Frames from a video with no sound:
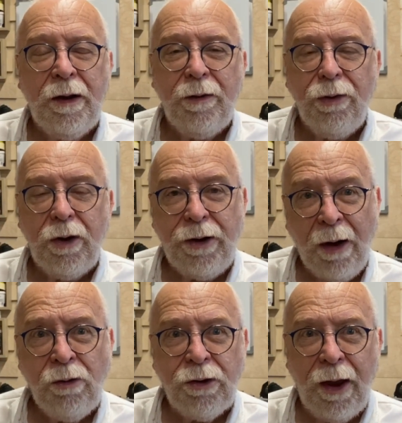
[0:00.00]
the
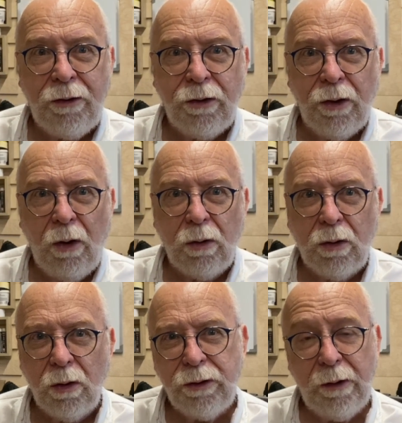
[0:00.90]
downside to the whole
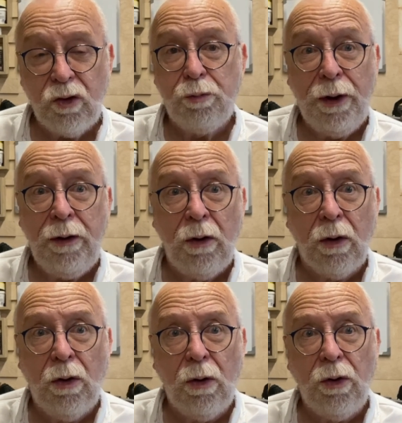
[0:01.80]
course, it was a brilliant
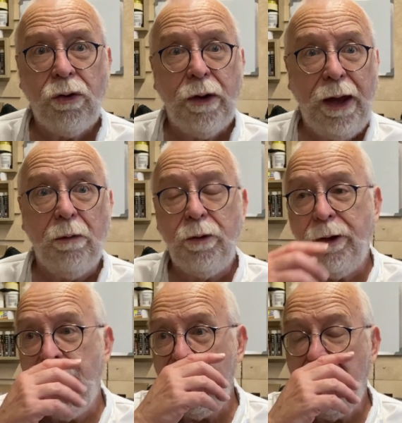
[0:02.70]
course. It was
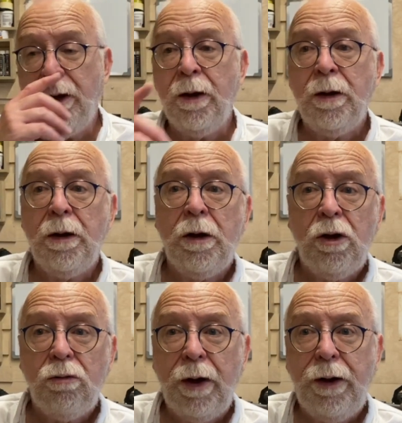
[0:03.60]
in
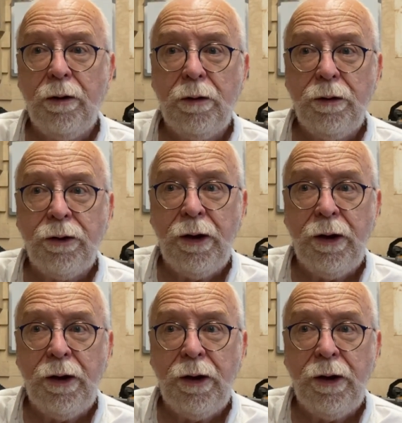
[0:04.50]
Red Hills near